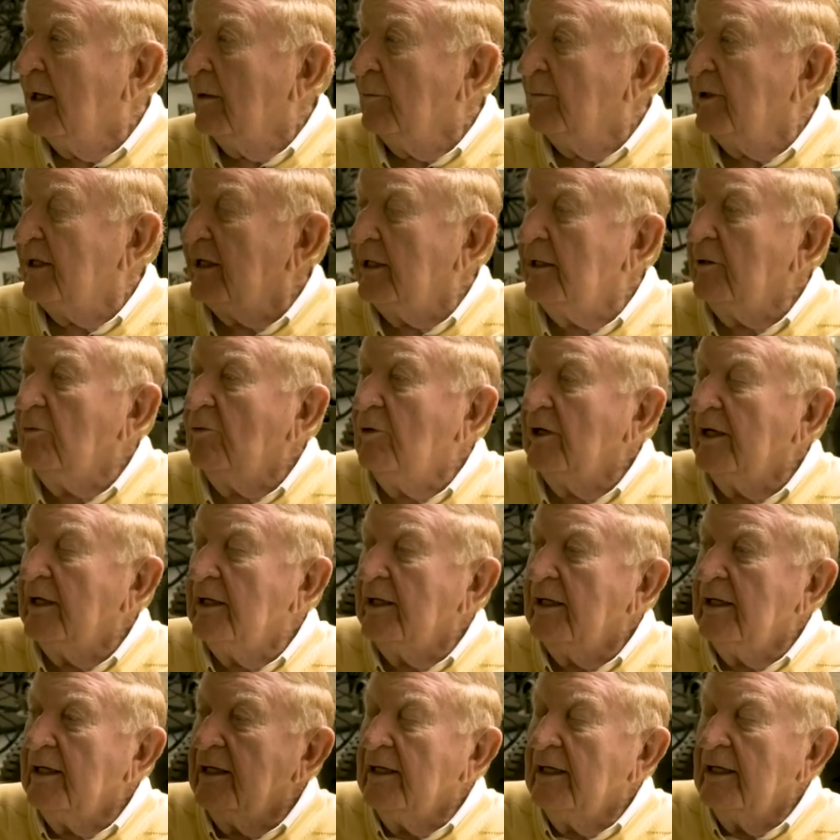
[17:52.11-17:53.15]
But anyway,
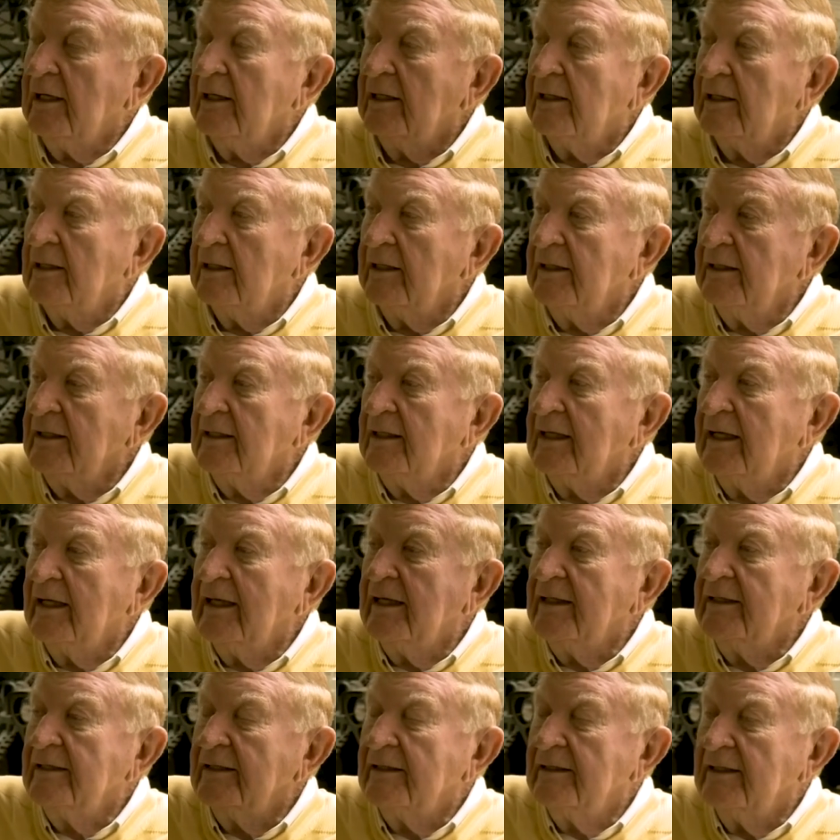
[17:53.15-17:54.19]
he, uh, he
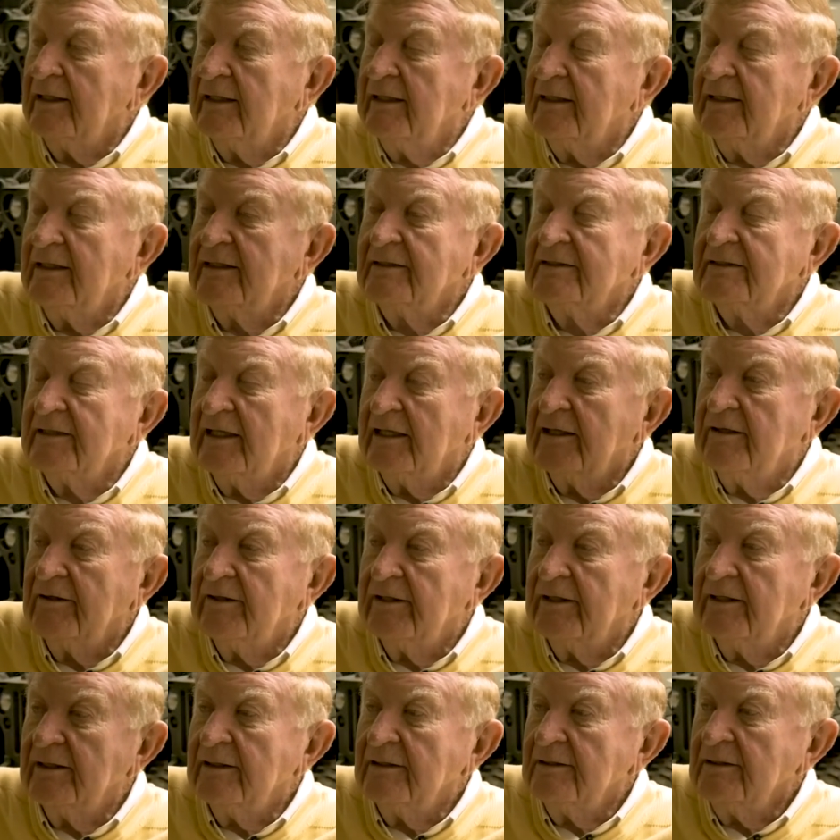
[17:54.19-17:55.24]
landed in this
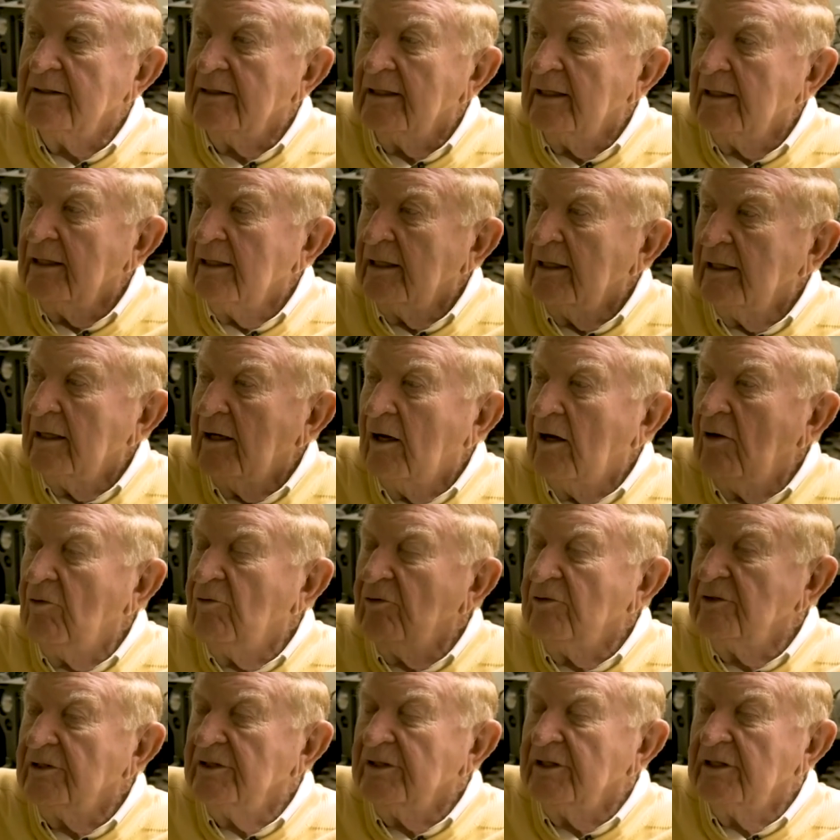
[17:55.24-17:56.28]
area
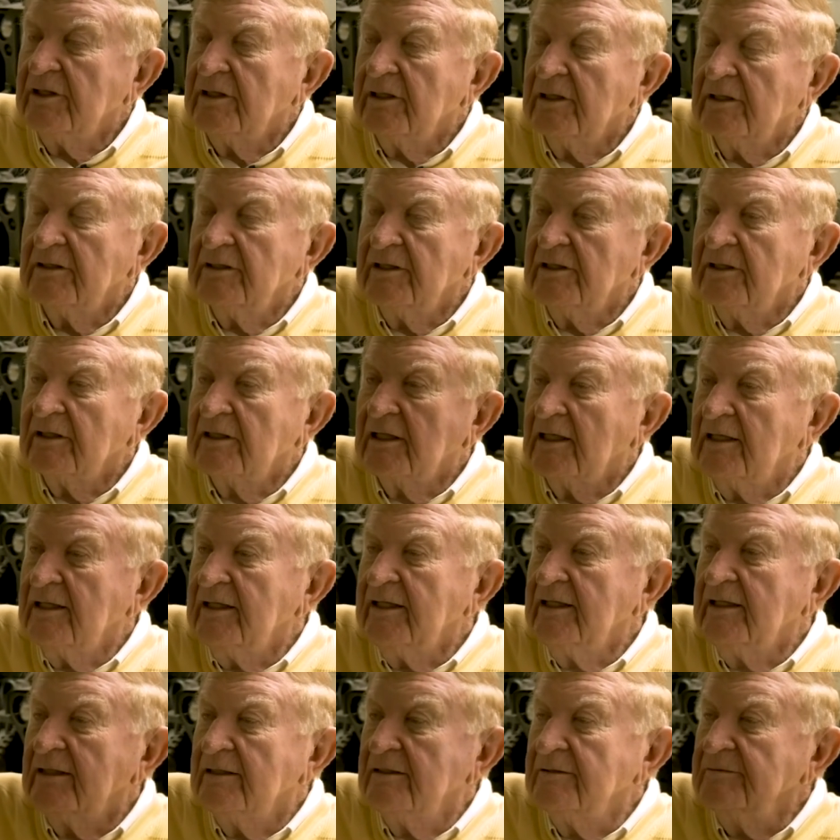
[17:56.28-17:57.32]
over near, near
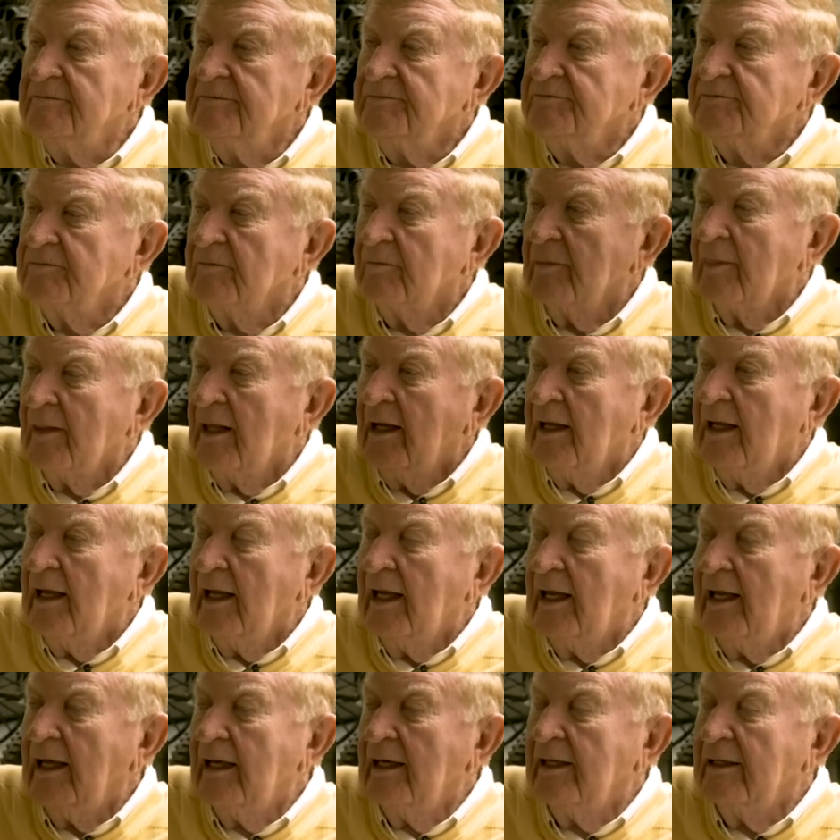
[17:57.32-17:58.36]
Clinton,
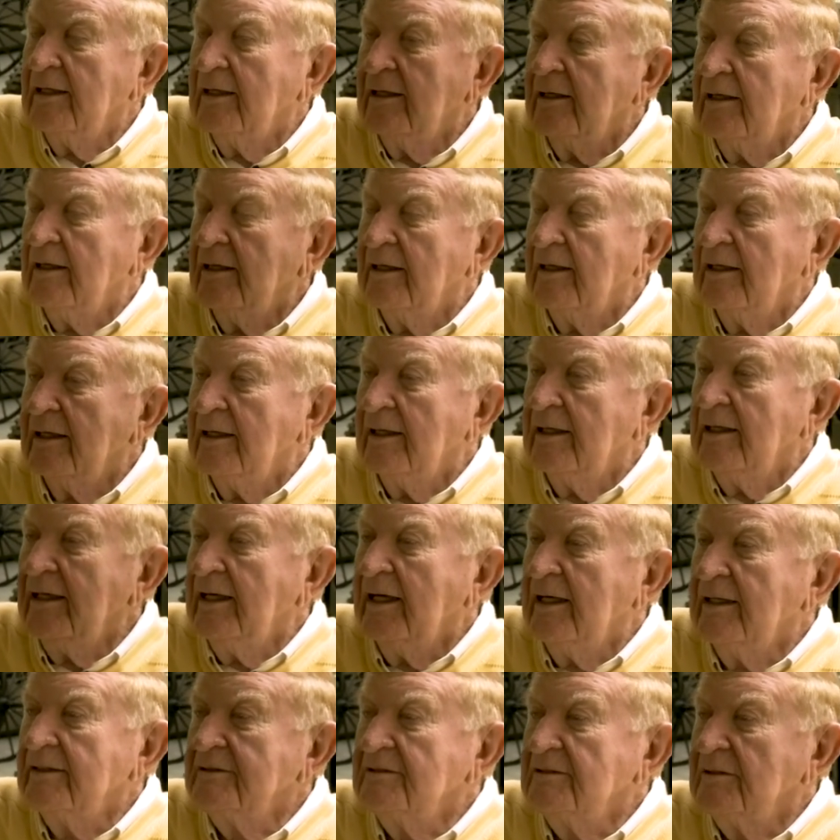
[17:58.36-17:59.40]
and uh, he
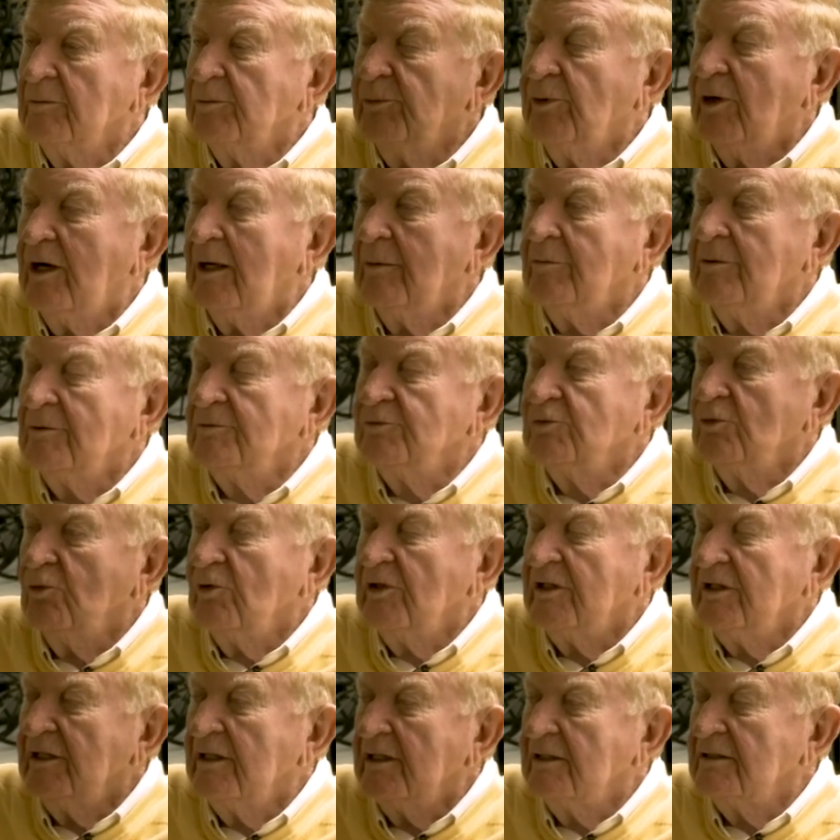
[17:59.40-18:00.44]
had some problems
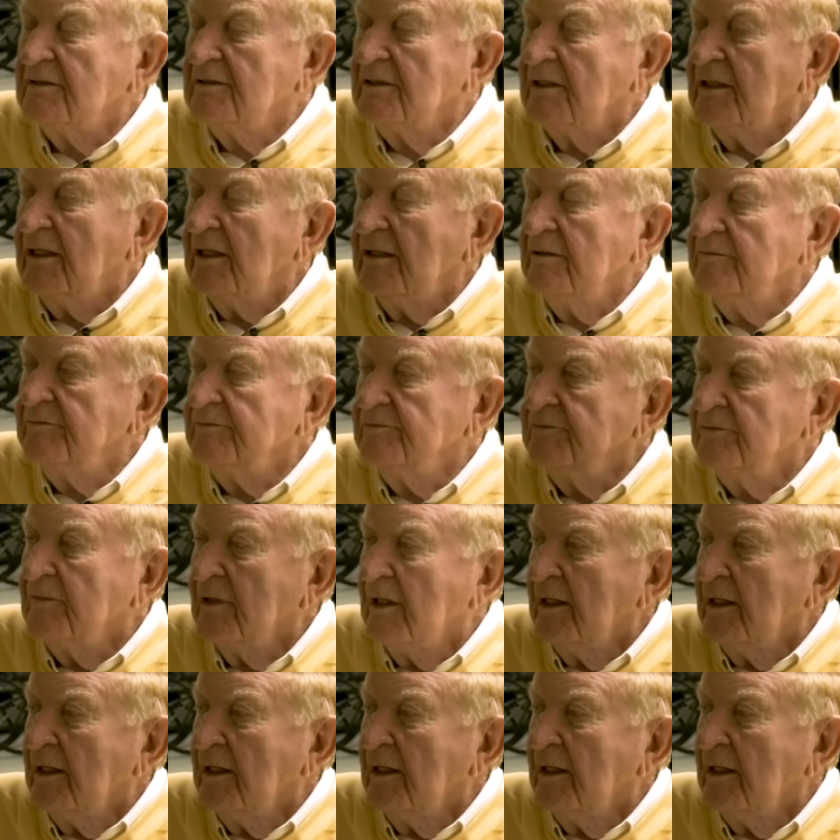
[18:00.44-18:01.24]
with his, um,